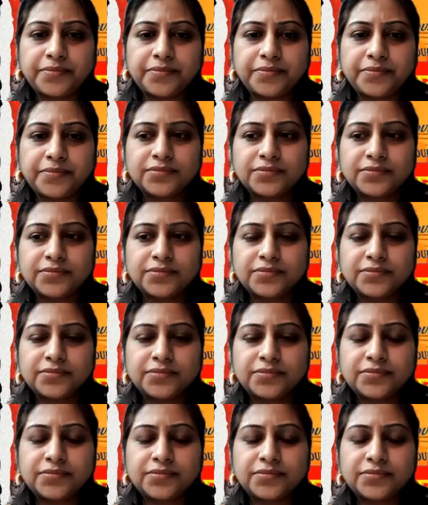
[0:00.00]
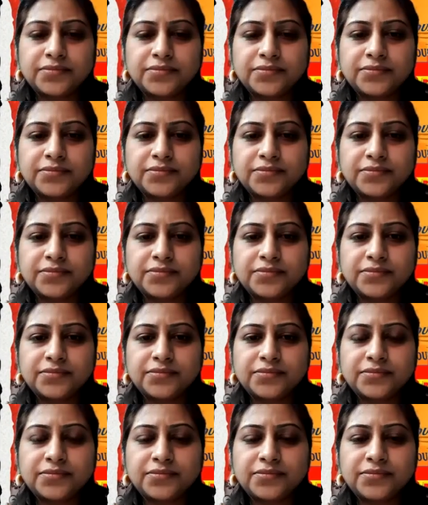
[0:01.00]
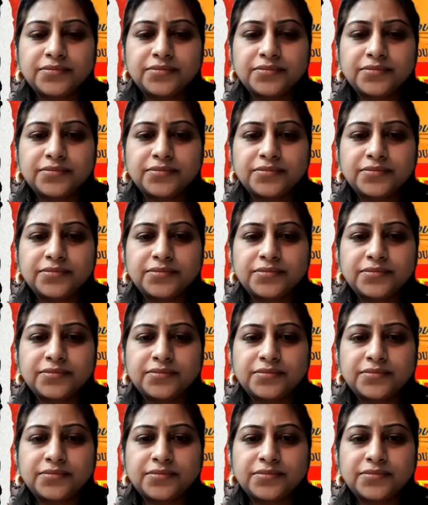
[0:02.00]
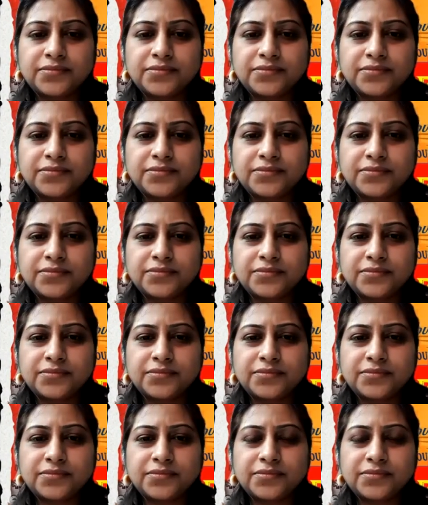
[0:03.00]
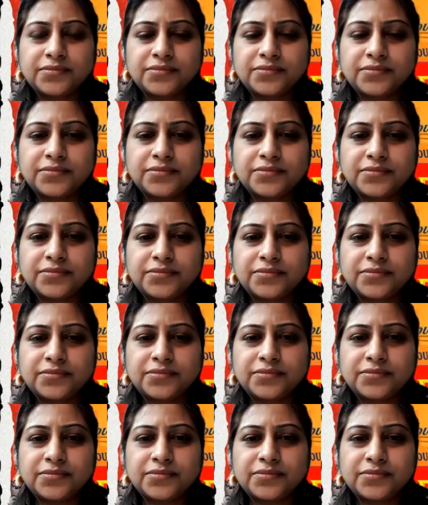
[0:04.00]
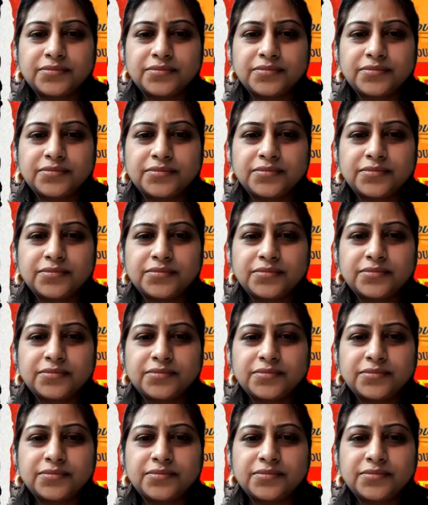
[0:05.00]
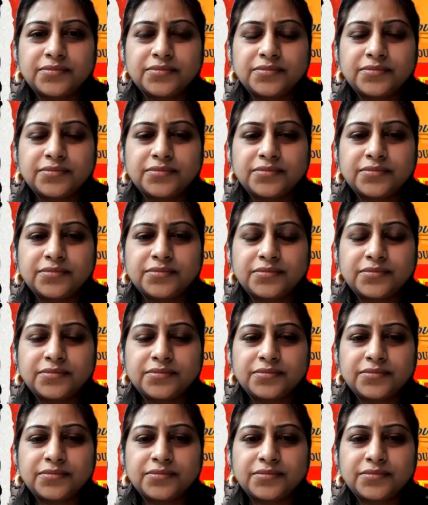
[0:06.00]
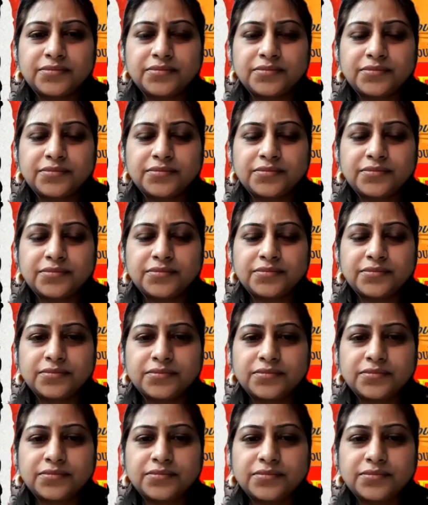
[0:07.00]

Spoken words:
(not speaking)